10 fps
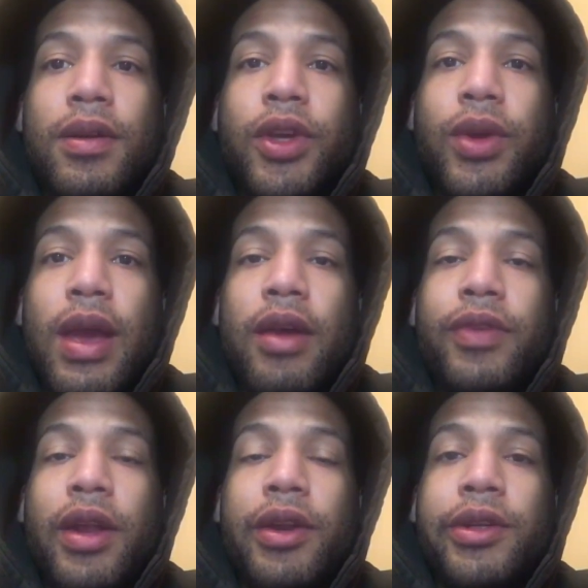So you have to
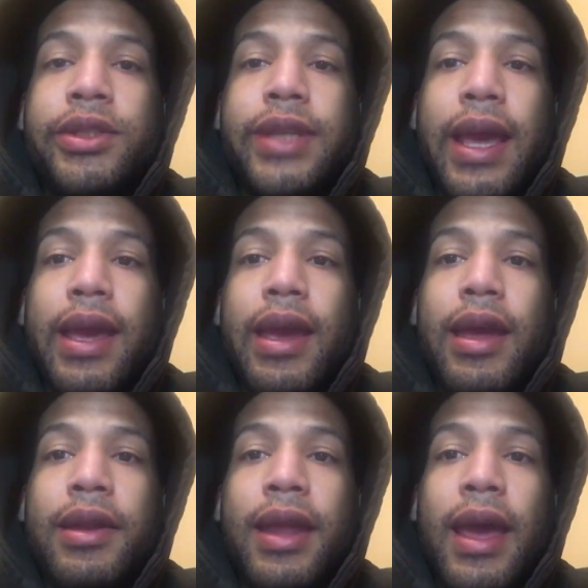
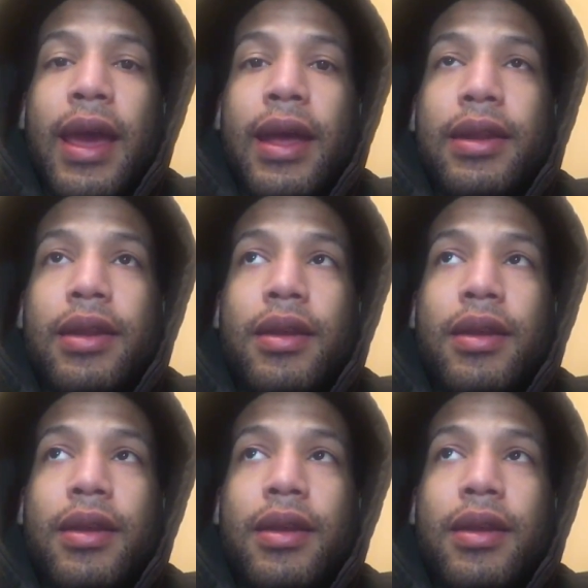understand that